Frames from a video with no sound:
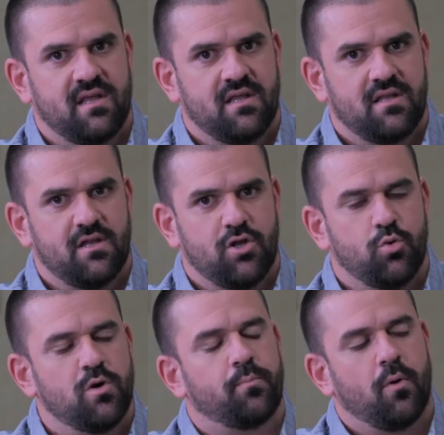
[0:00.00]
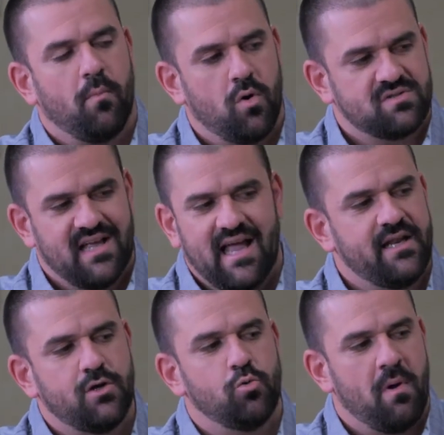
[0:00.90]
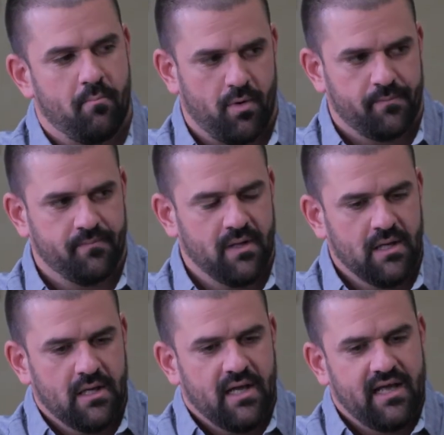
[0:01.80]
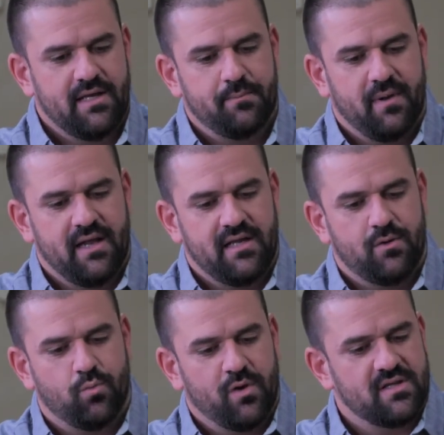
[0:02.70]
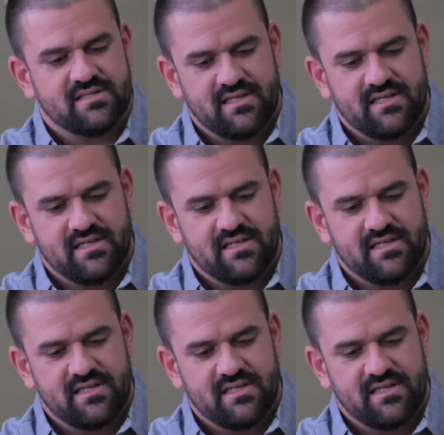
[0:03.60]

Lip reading: you would promote to any new member, any real estate